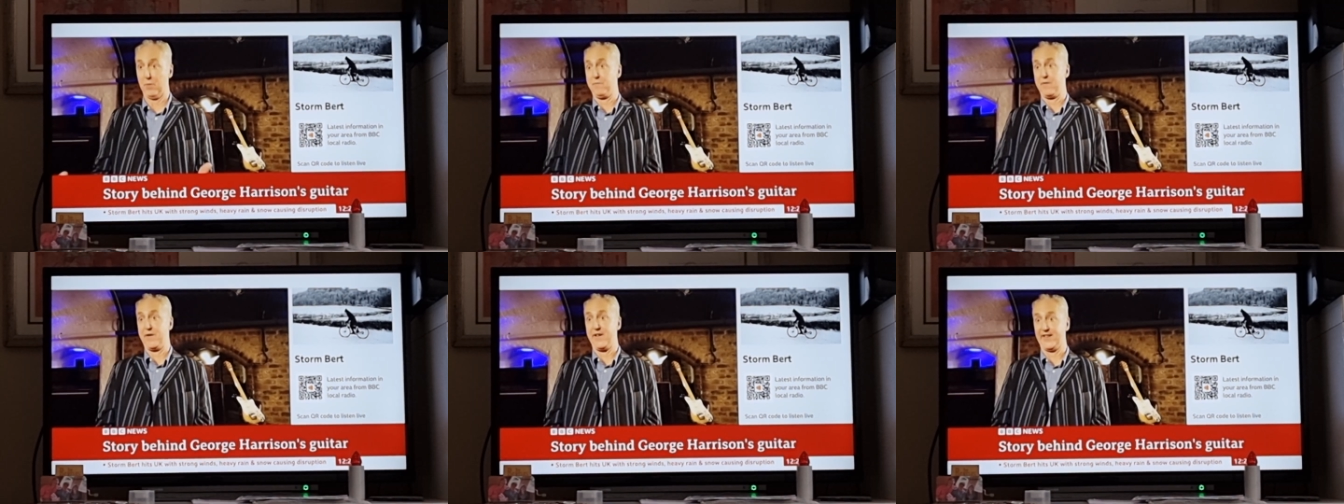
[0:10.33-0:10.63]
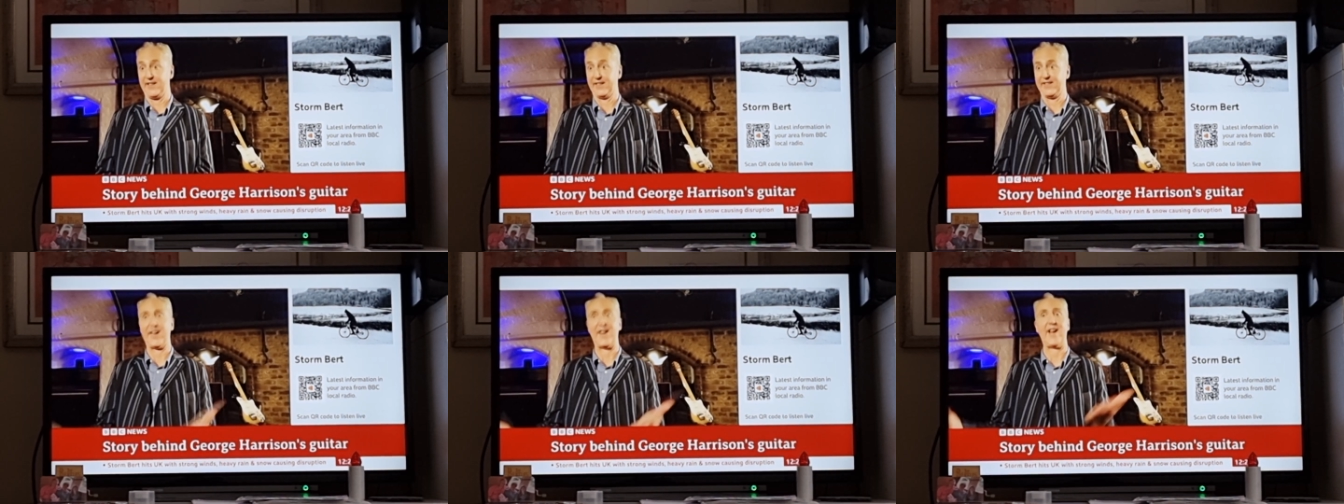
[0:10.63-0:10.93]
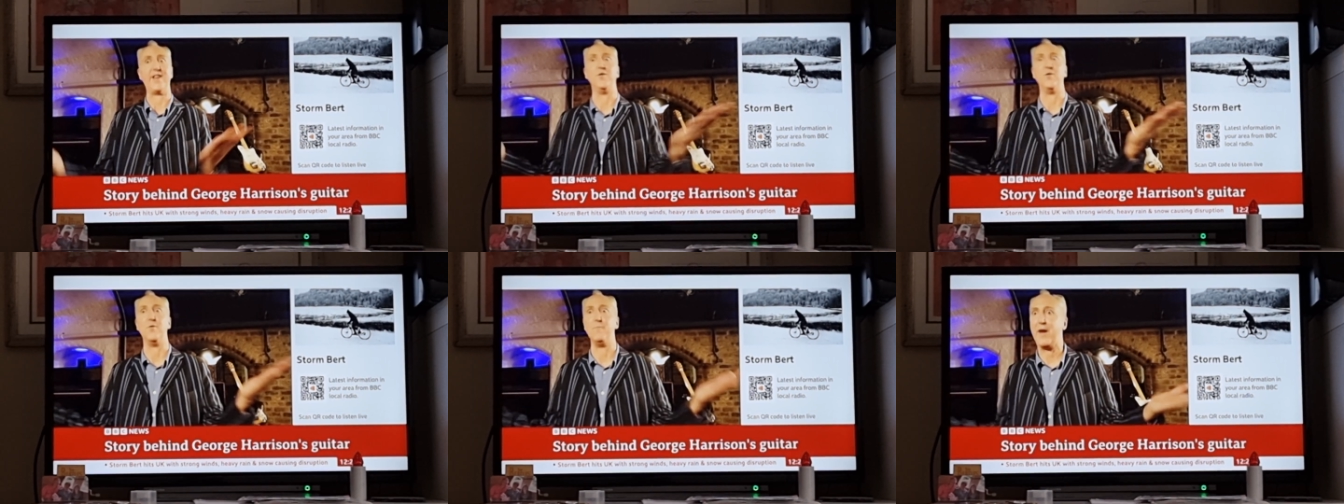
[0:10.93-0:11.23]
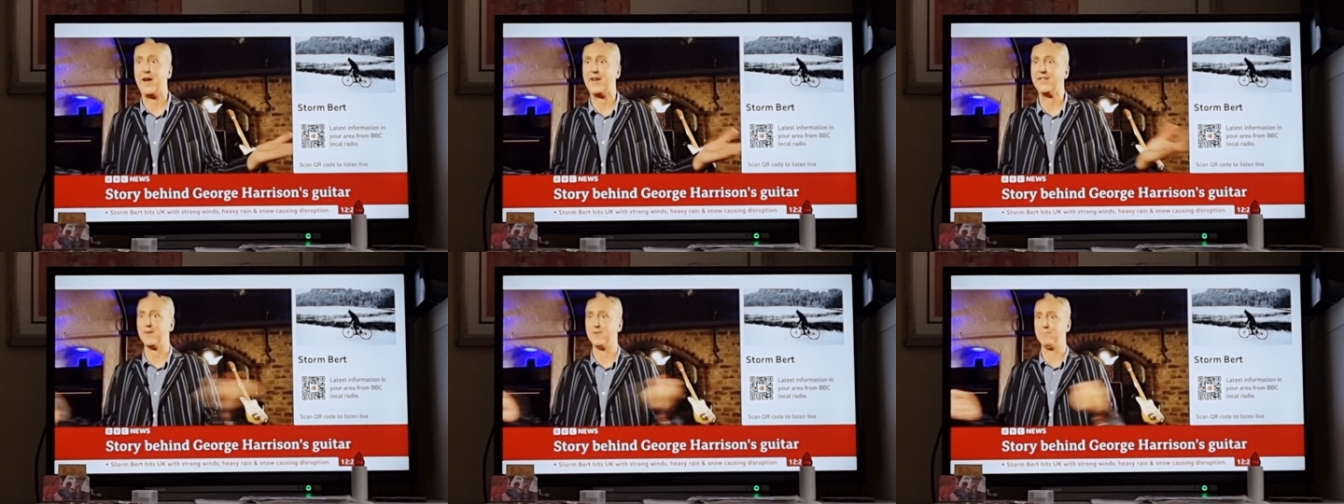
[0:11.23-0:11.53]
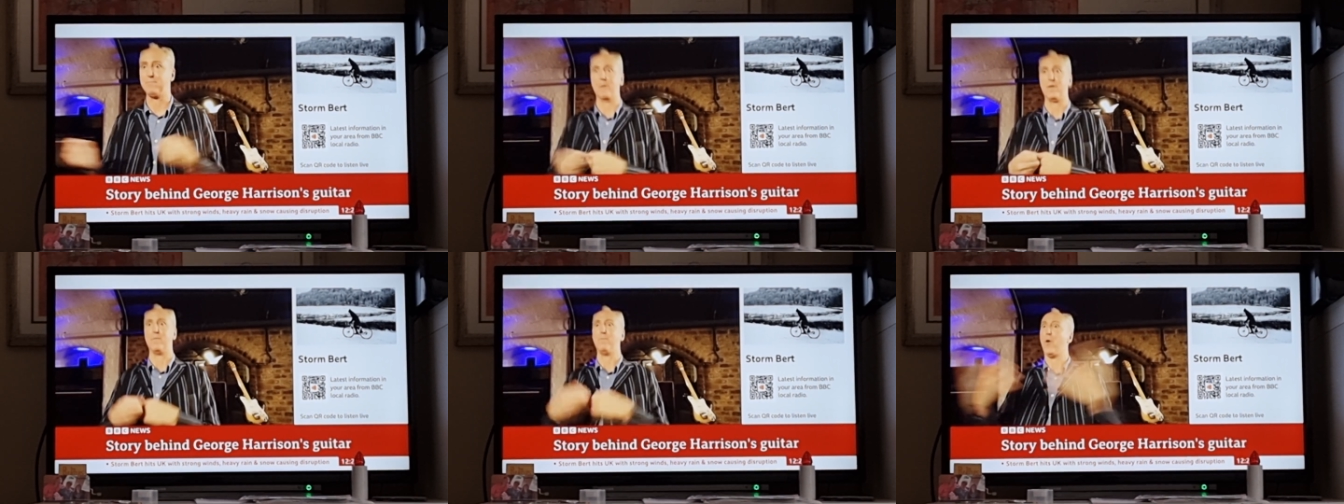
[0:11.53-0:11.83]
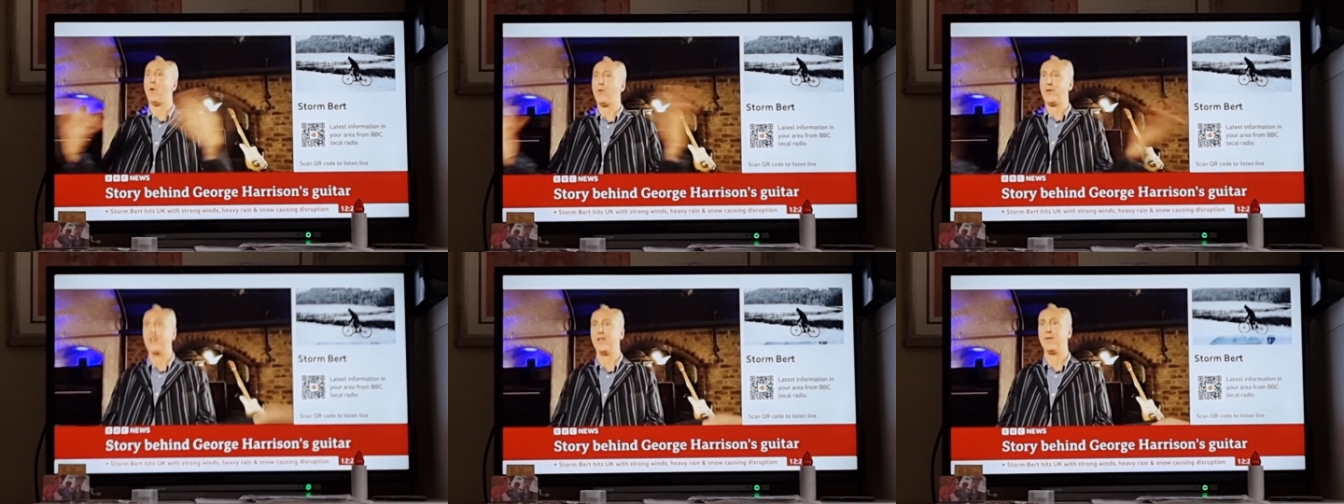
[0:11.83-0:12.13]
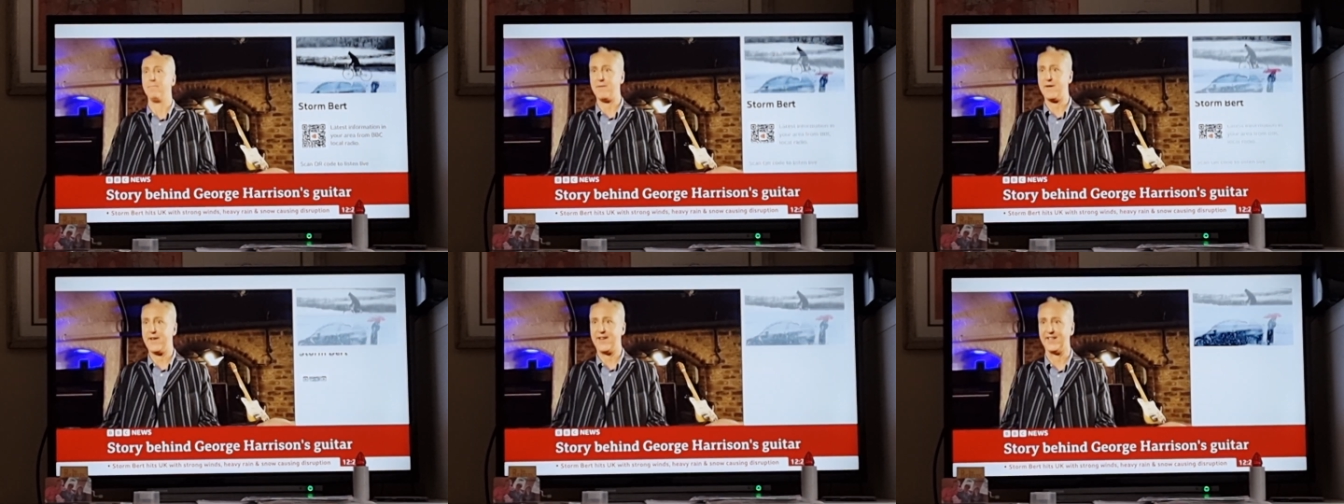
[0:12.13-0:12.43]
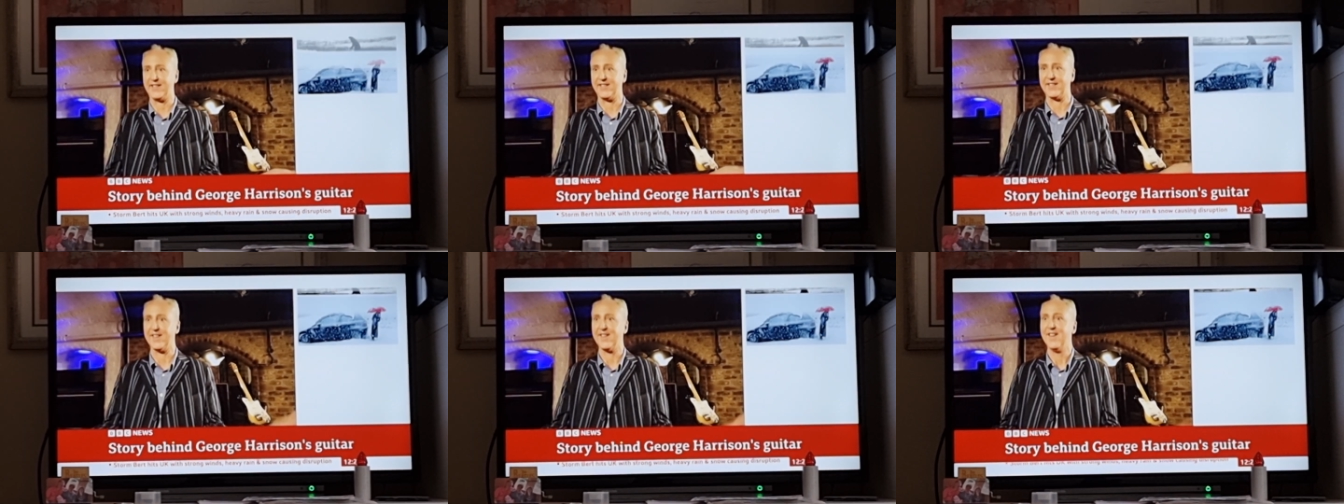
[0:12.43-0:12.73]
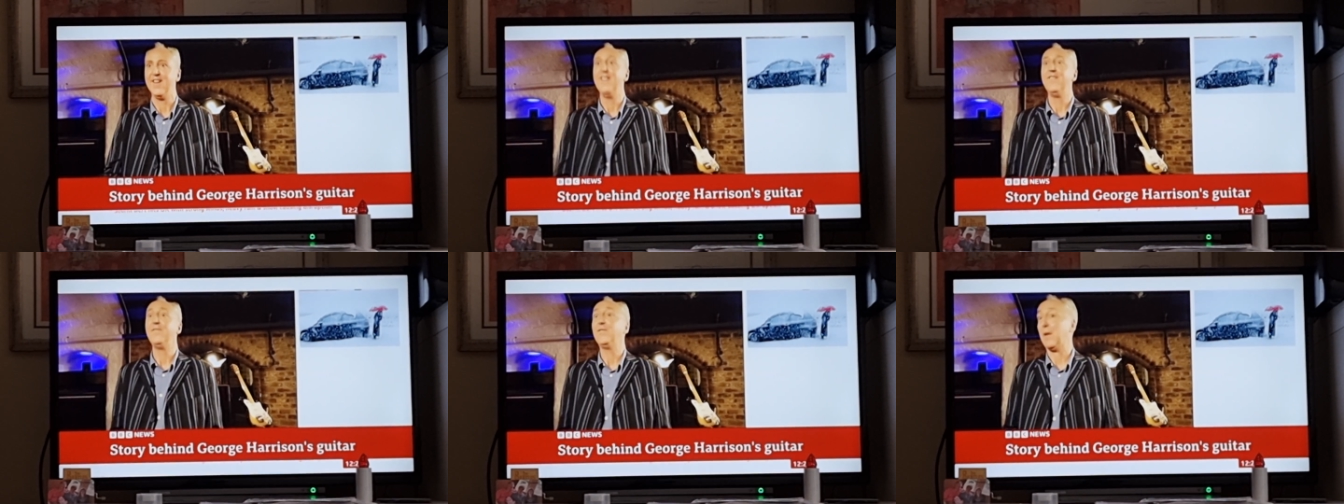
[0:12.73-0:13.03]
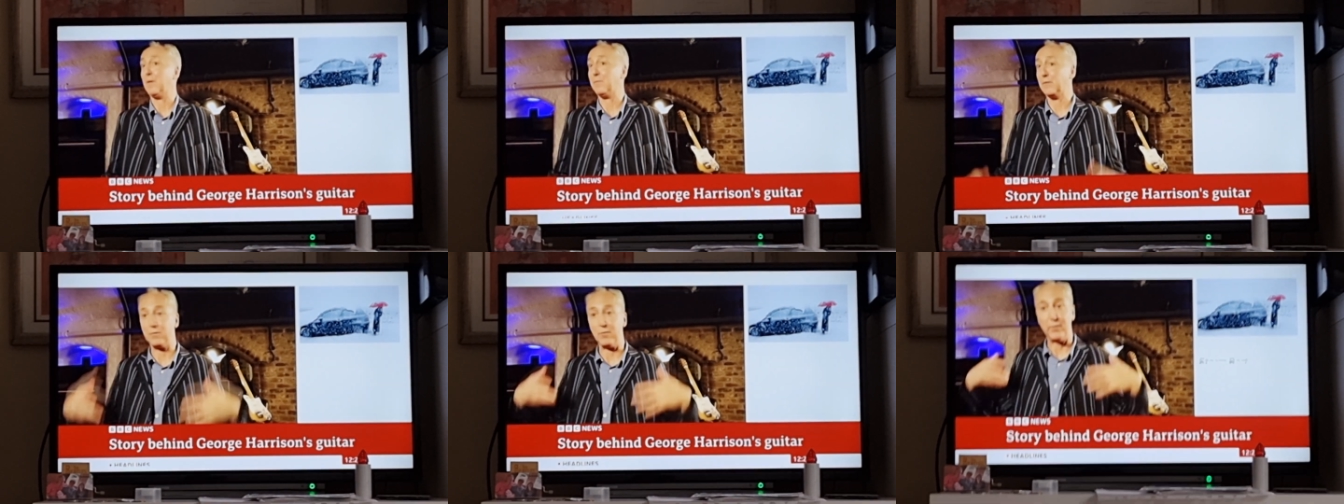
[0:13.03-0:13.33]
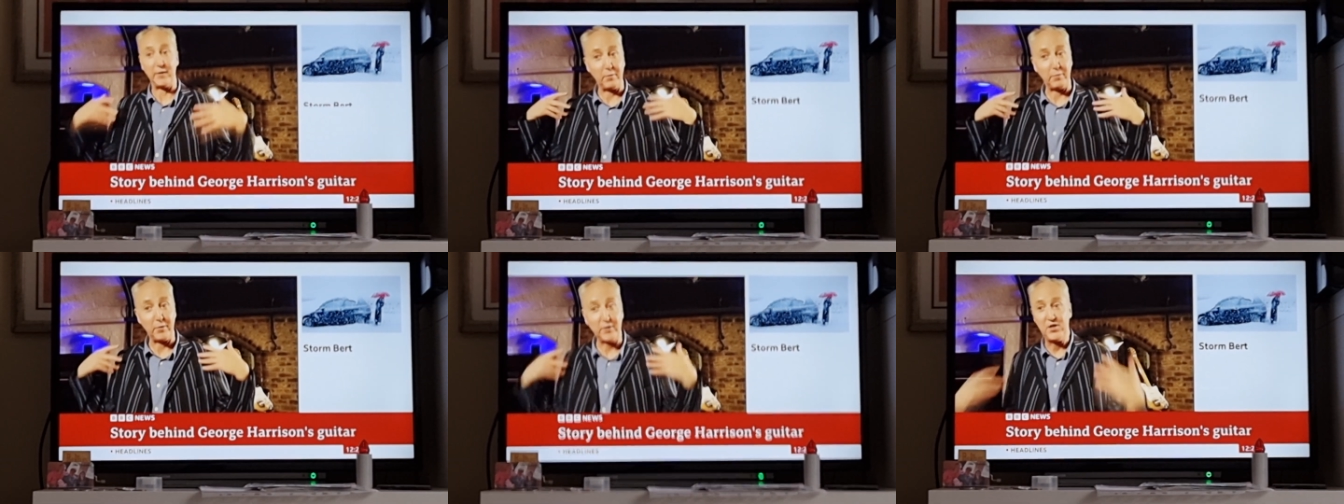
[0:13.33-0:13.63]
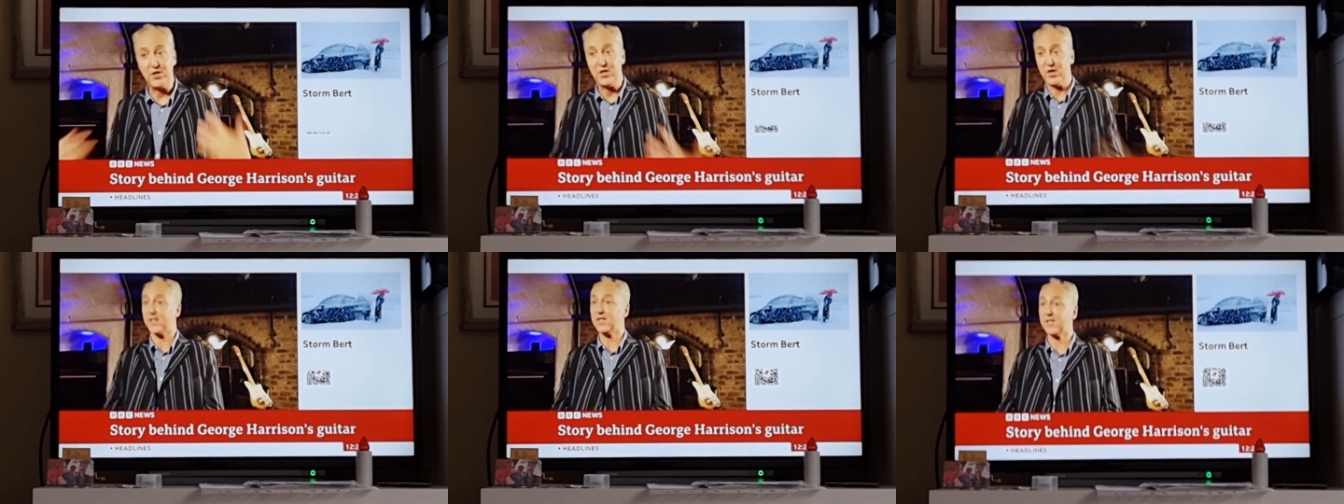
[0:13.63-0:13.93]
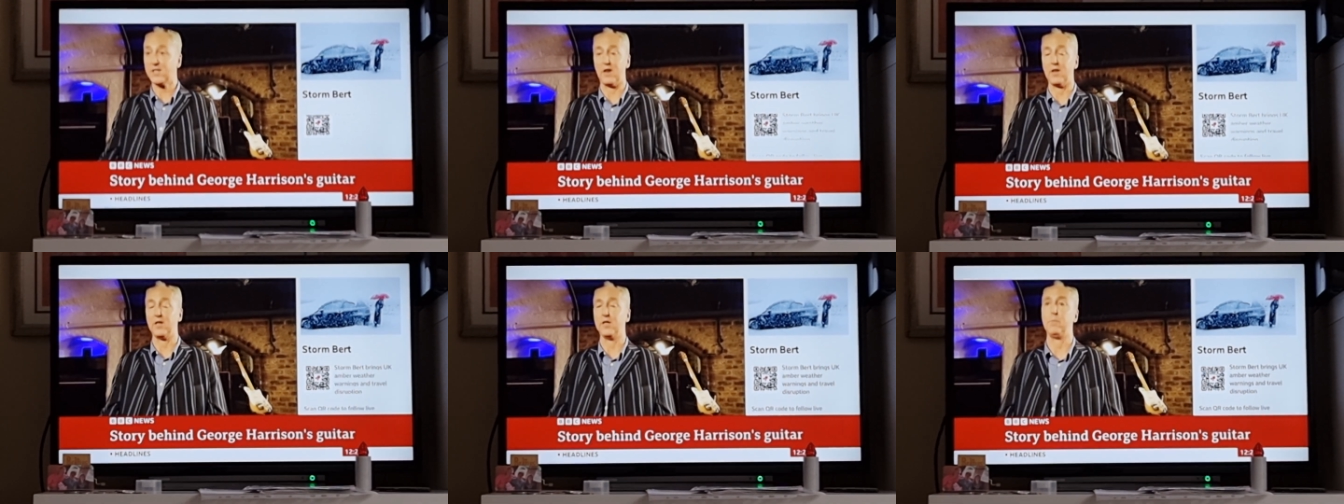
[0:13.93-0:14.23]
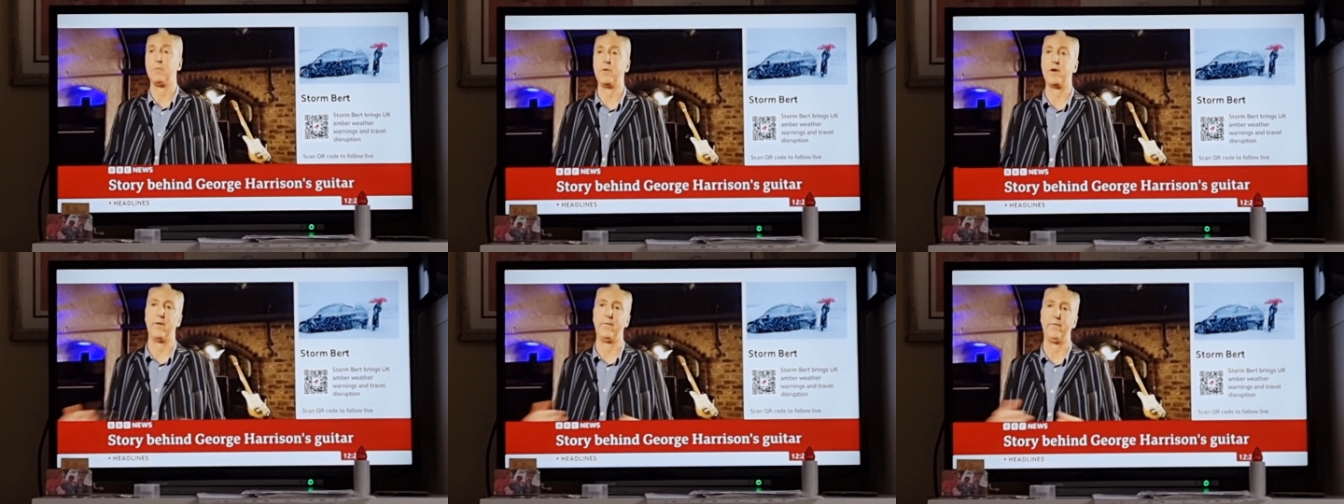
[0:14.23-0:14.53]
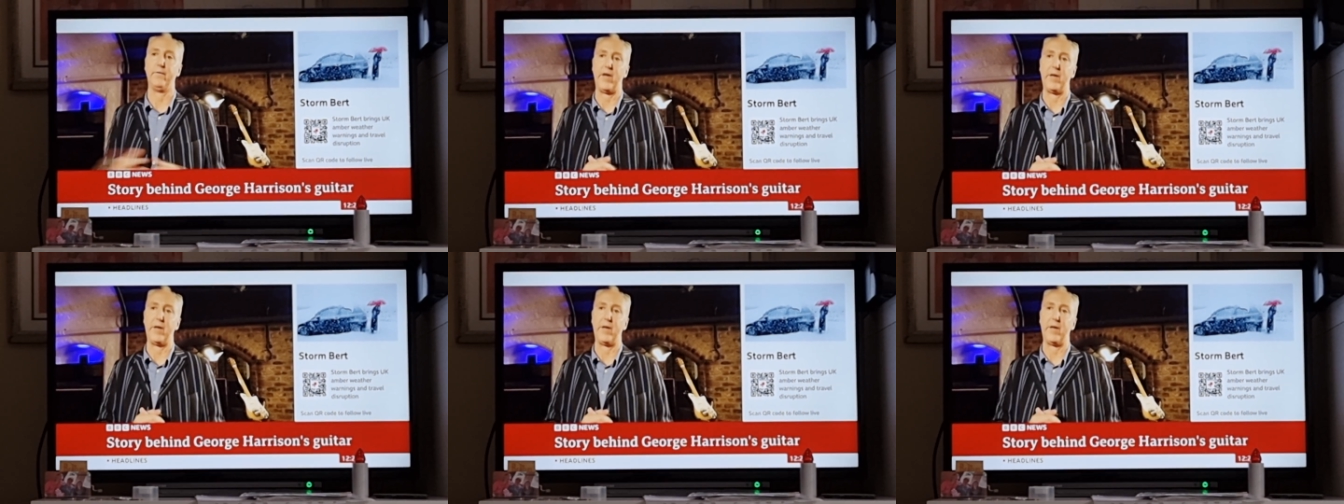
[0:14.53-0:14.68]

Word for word: the Beatles. Can you imagine promoting the Beatles? That was when they were just starting to become